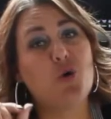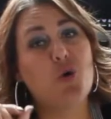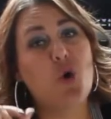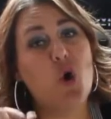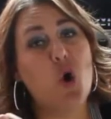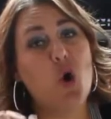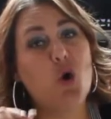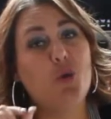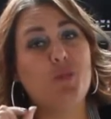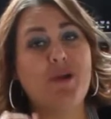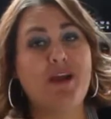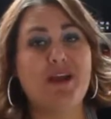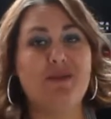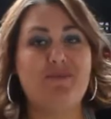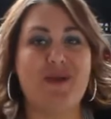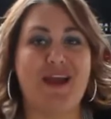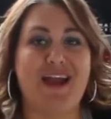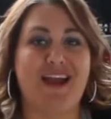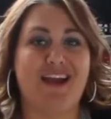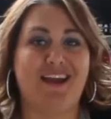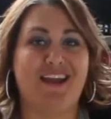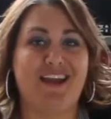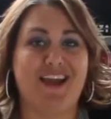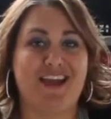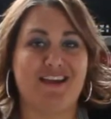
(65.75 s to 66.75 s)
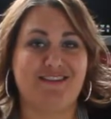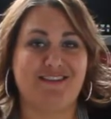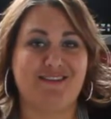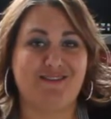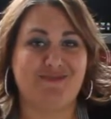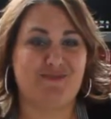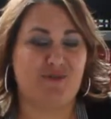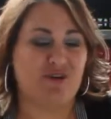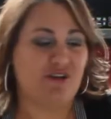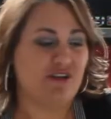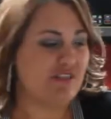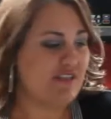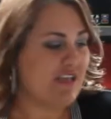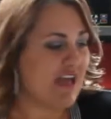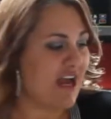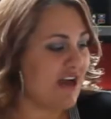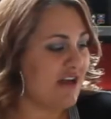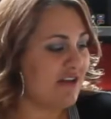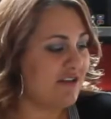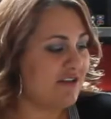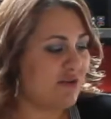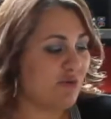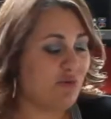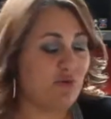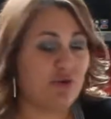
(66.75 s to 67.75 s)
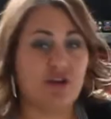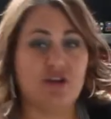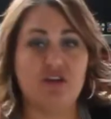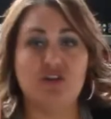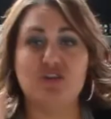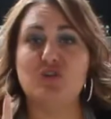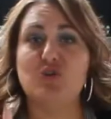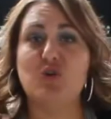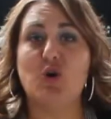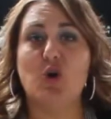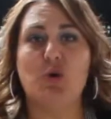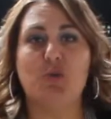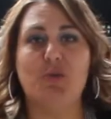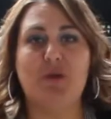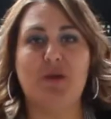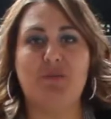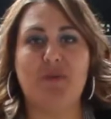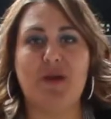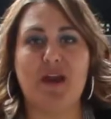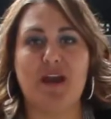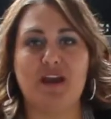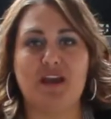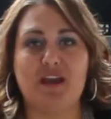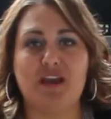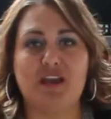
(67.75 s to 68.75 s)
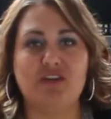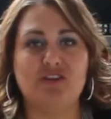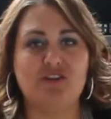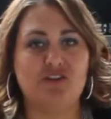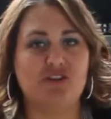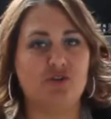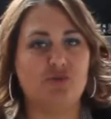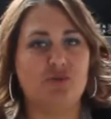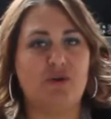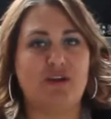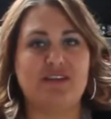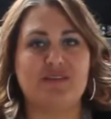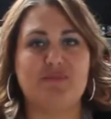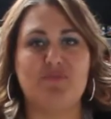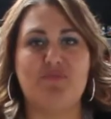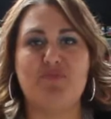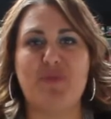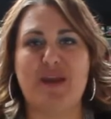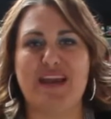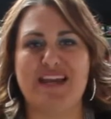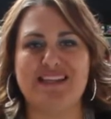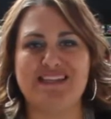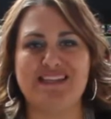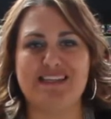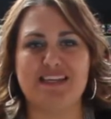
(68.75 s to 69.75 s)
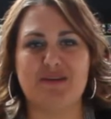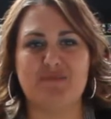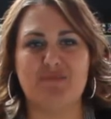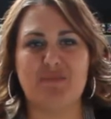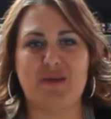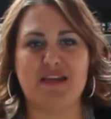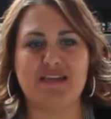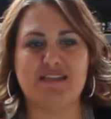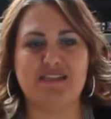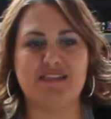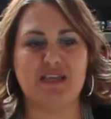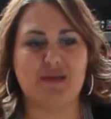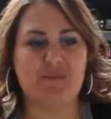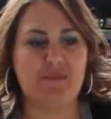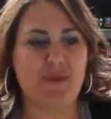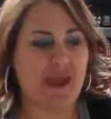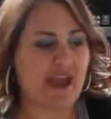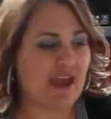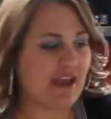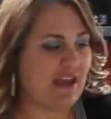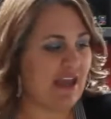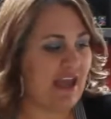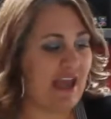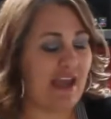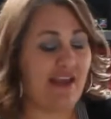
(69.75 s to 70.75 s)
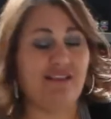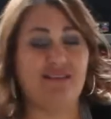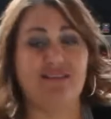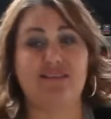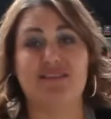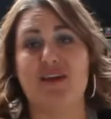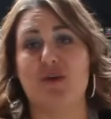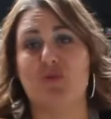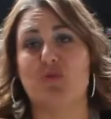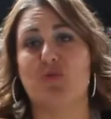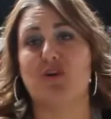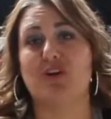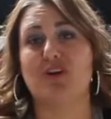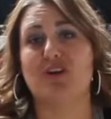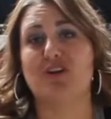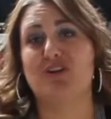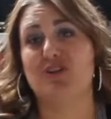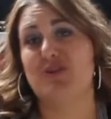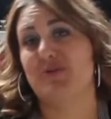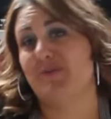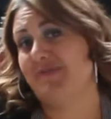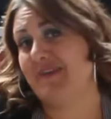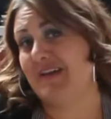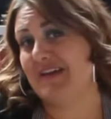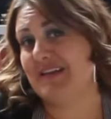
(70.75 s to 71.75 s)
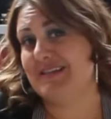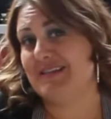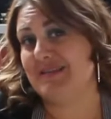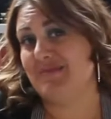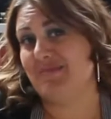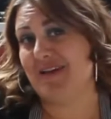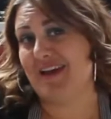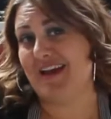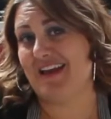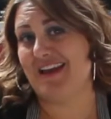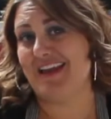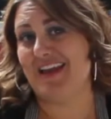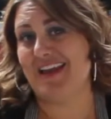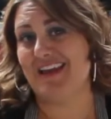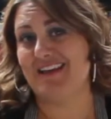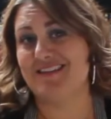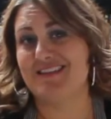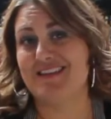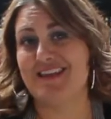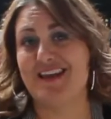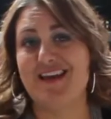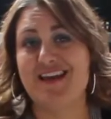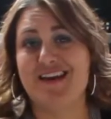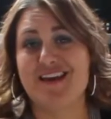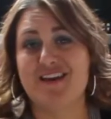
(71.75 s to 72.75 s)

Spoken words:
Homemade pancakes is where it's at. So we're going to do homemade pancakes two ways. Basic pancakes, then we're going to do fancy pancakes.